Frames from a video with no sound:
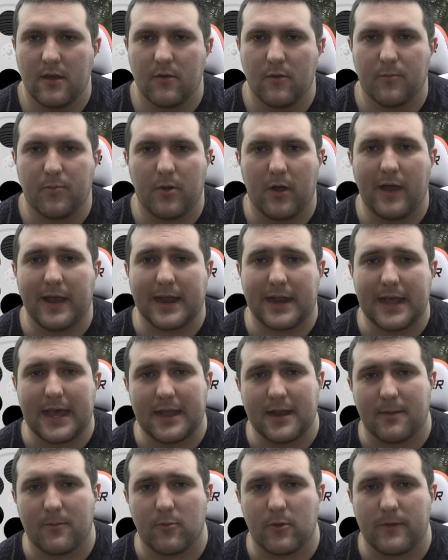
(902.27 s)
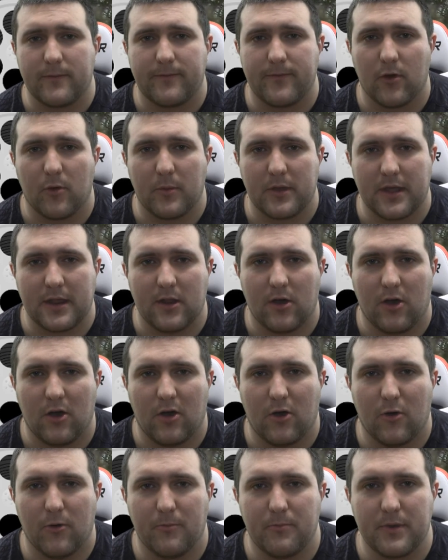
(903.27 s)
we're probably going to end up refilming it
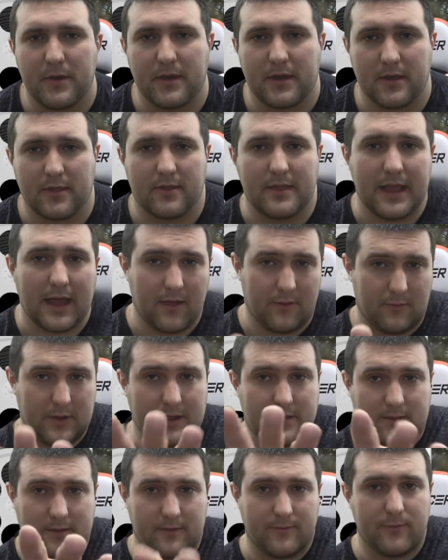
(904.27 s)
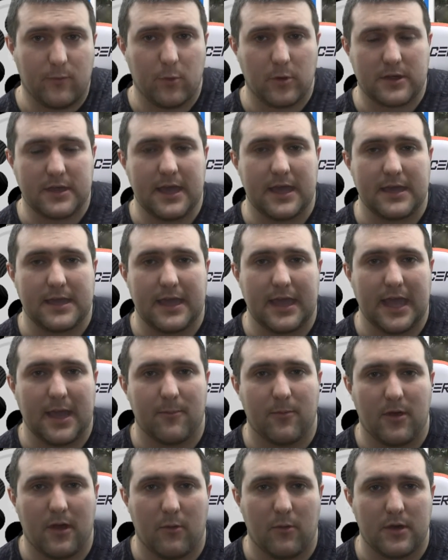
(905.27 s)
all because now we got the 4K
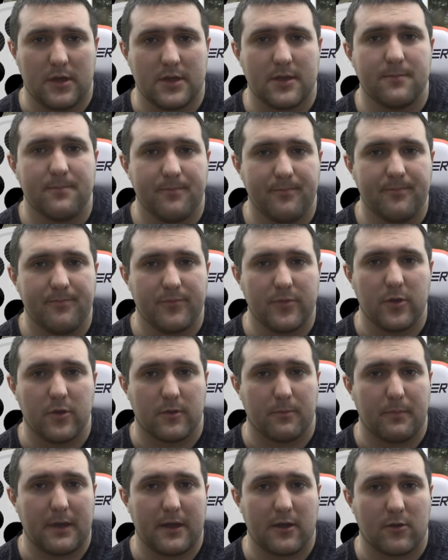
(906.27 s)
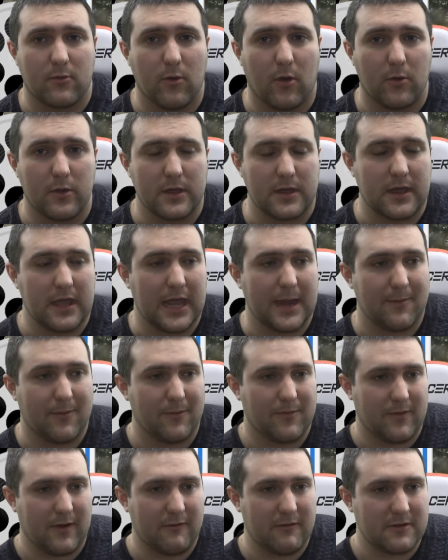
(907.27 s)
camera. I want to use a better quality camera
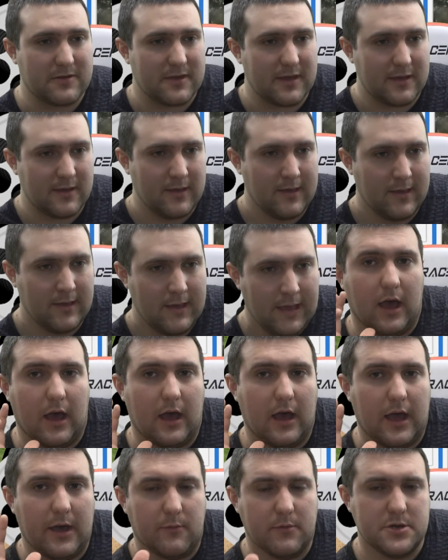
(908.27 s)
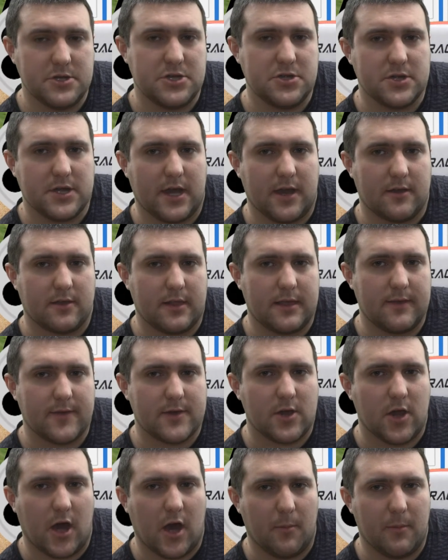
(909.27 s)
for everything. I want you guys to leave a
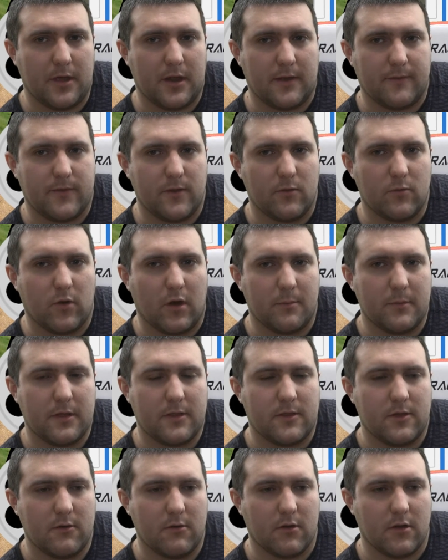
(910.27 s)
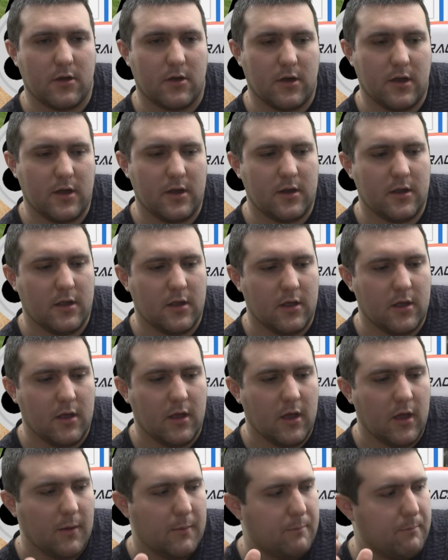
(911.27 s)
comment if you want me to or not,
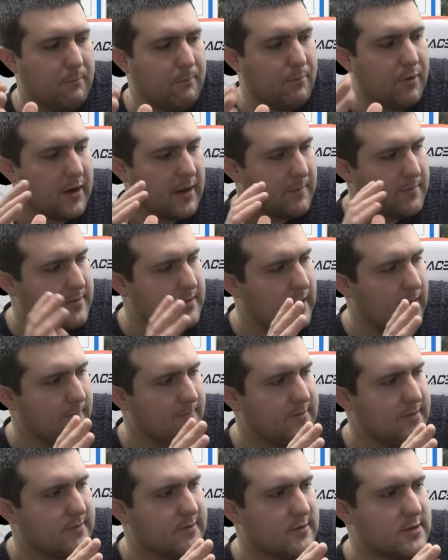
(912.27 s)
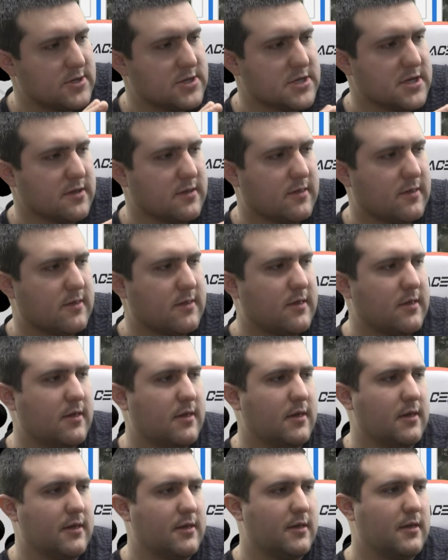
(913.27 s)
but I'm tempted to just